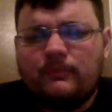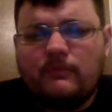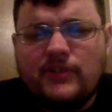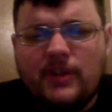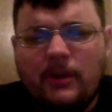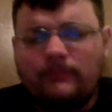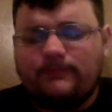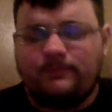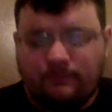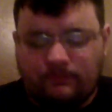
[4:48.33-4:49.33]
So
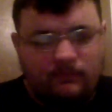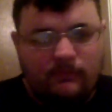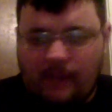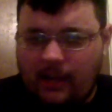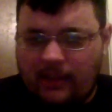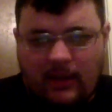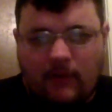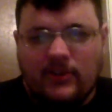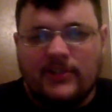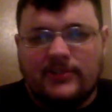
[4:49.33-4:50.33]
that
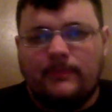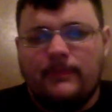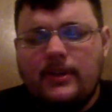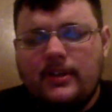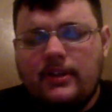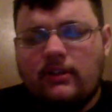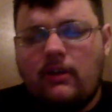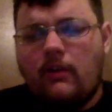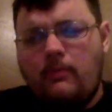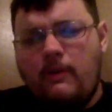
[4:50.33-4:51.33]
was awesome.
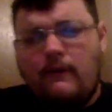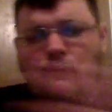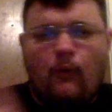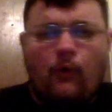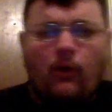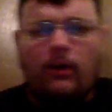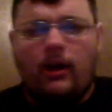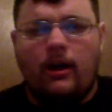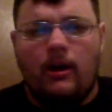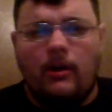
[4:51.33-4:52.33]
So moving forward,
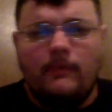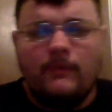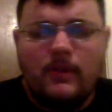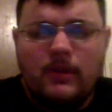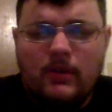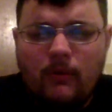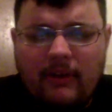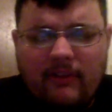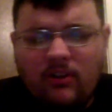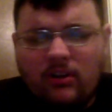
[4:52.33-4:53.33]
we
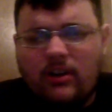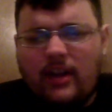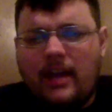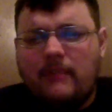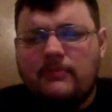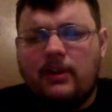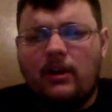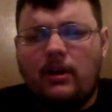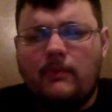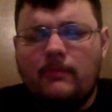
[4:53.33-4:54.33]
have other good games.
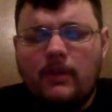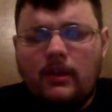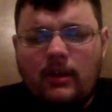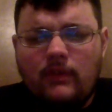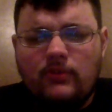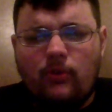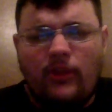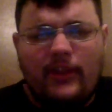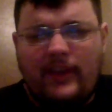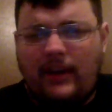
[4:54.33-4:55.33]
It was cool
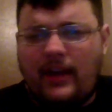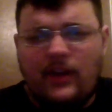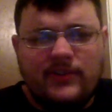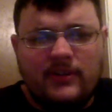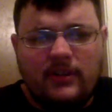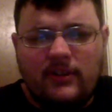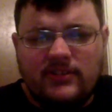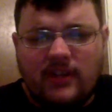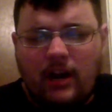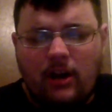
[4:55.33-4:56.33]
that they announced the
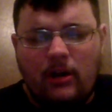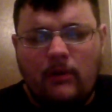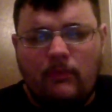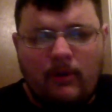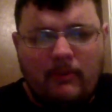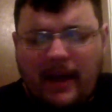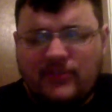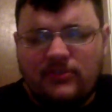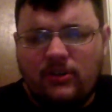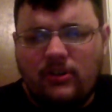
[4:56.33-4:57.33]
Skyrim
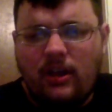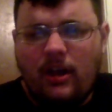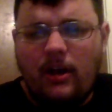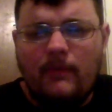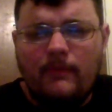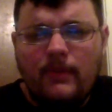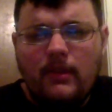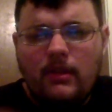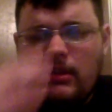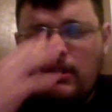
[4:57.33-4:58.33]
remastered.
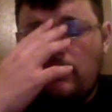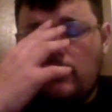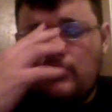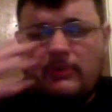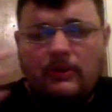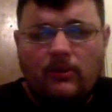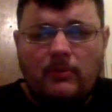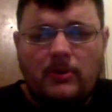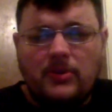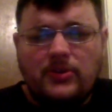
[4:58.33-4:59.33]
There's been
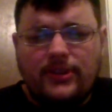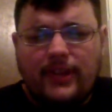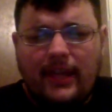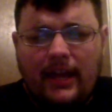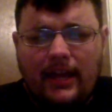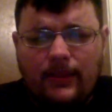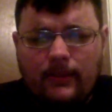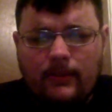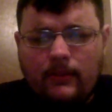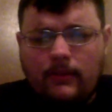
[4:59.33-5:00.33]
rumors that
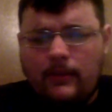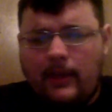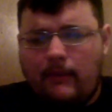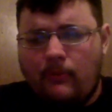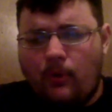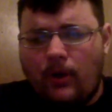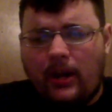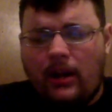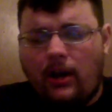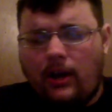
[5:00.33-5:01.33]
they've been
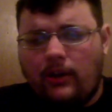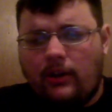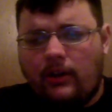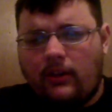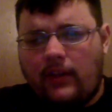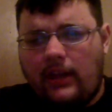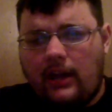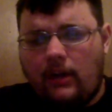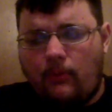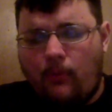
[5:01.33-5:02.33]
working on. They
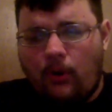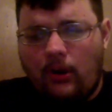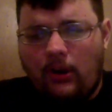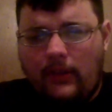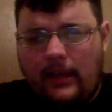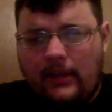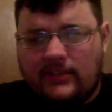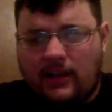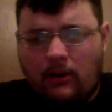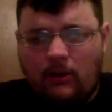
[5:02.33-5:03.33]
kind of reported the
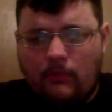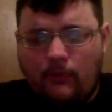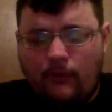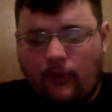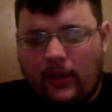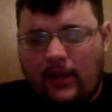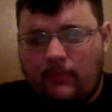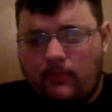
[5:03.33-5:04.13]
Skyrim before they